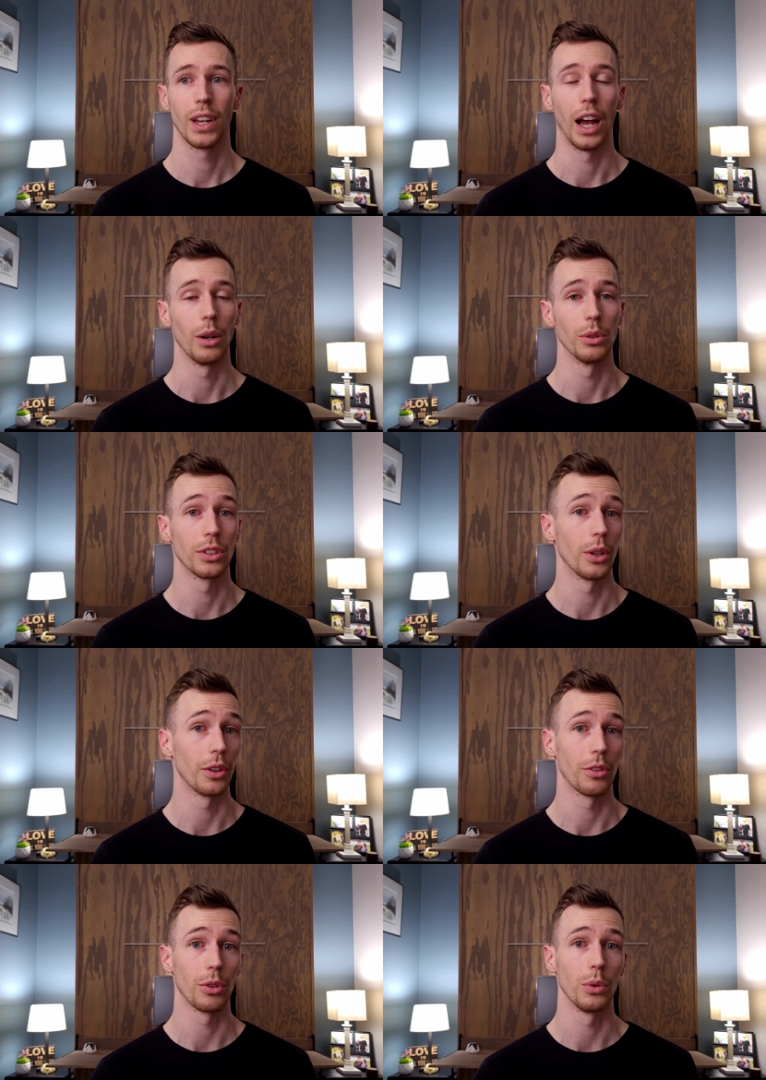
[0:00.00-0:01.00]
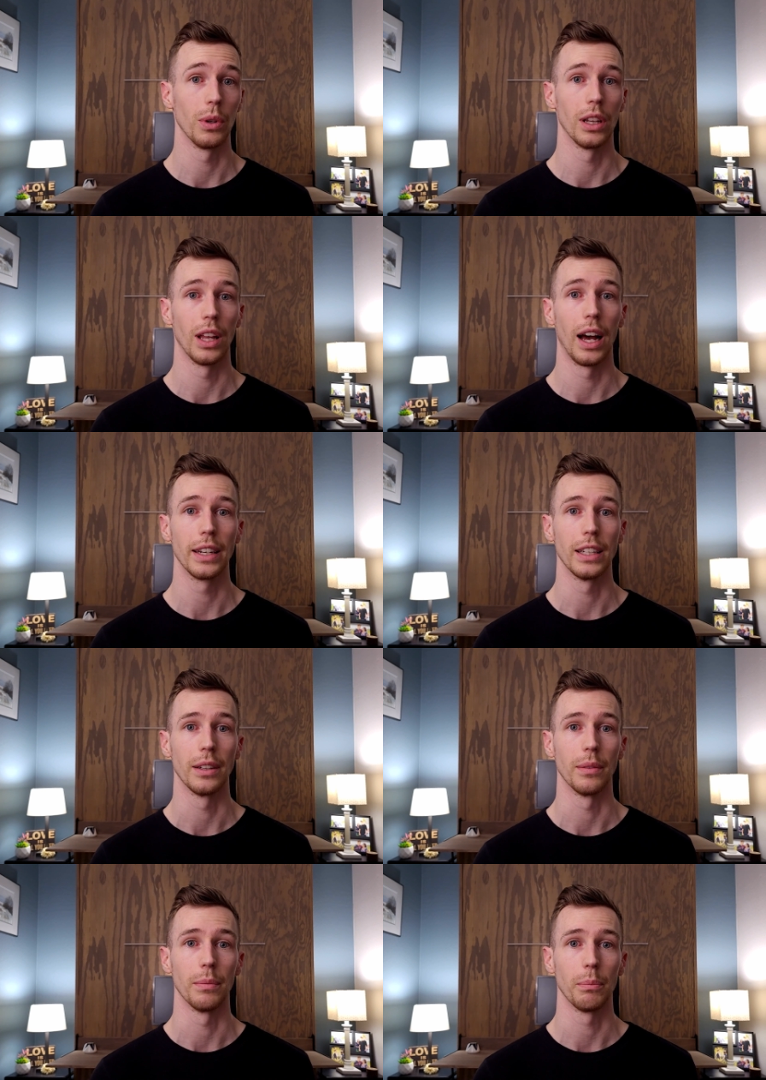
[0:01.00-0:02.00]
I was going through a lot
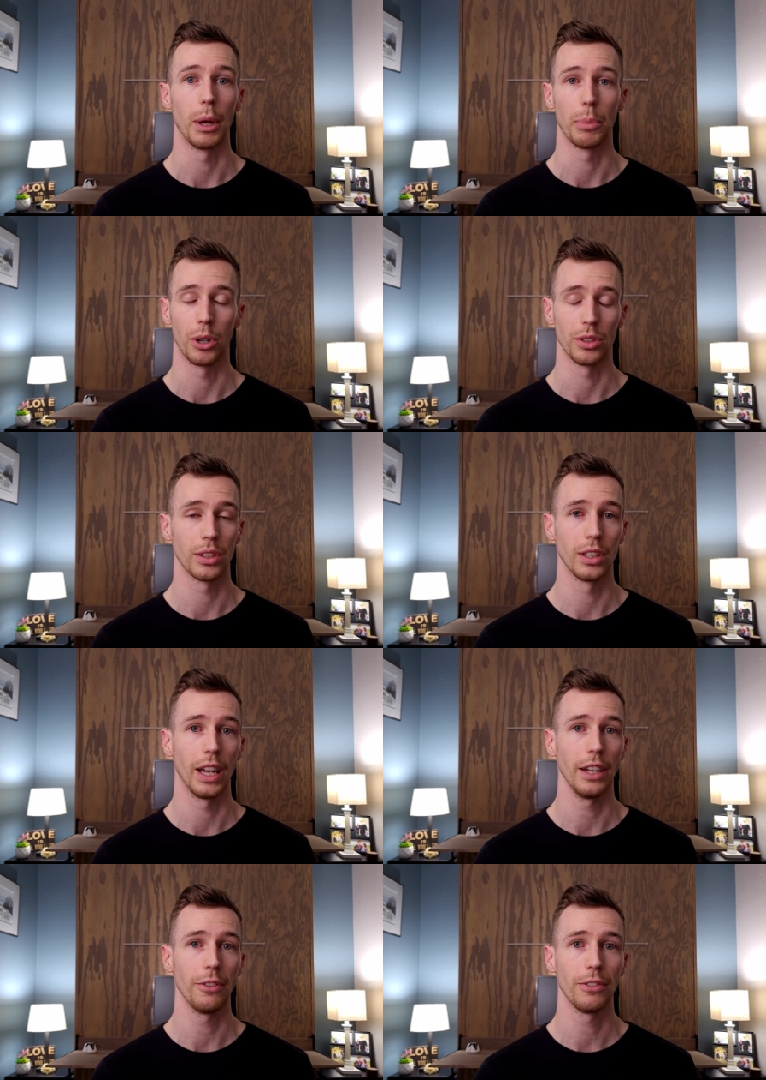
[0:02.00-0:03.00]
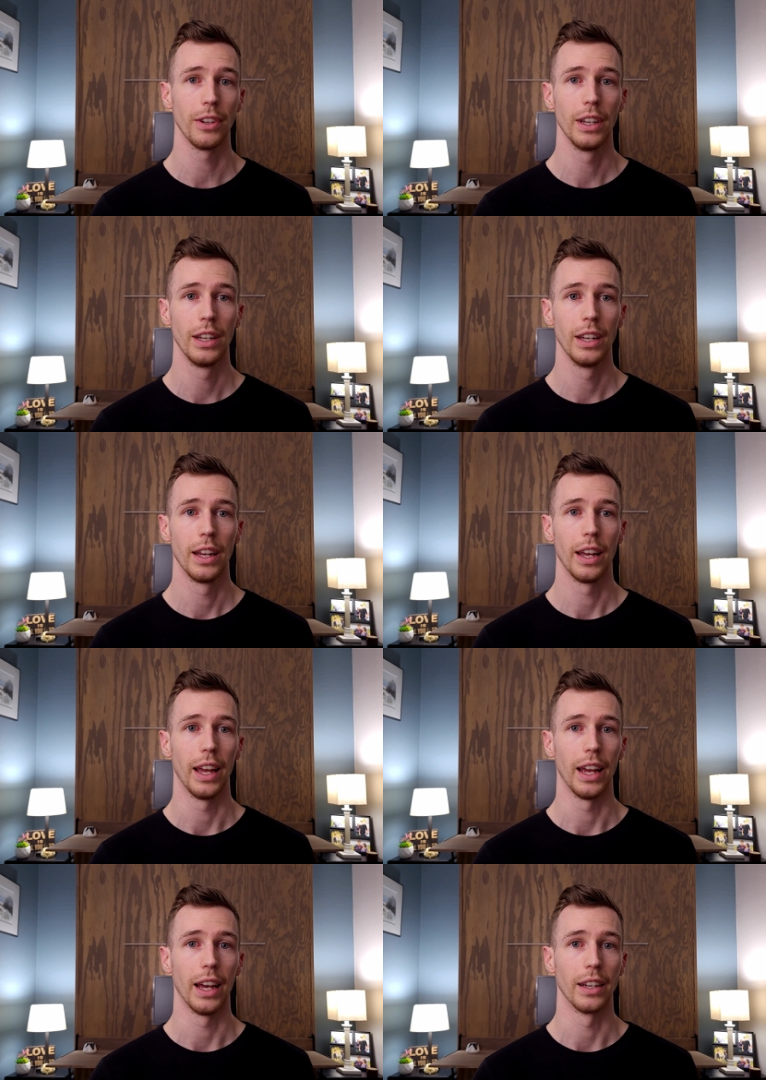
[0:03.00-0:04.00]
in my personal life,
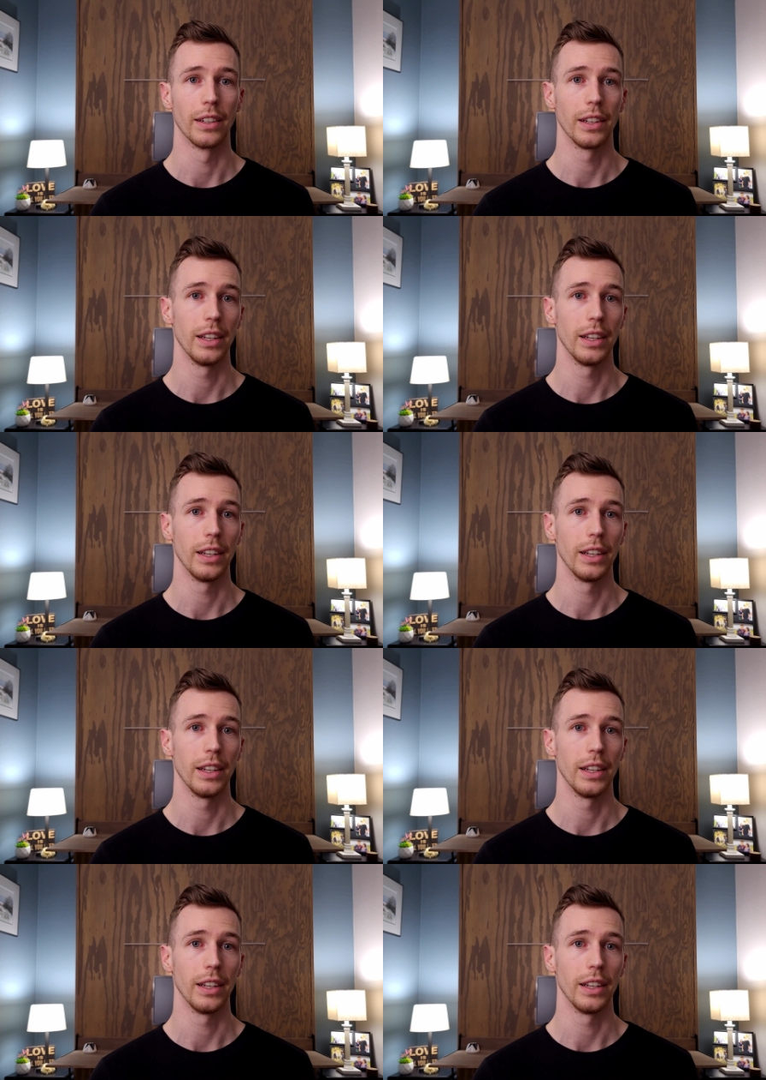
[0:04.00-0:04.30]
and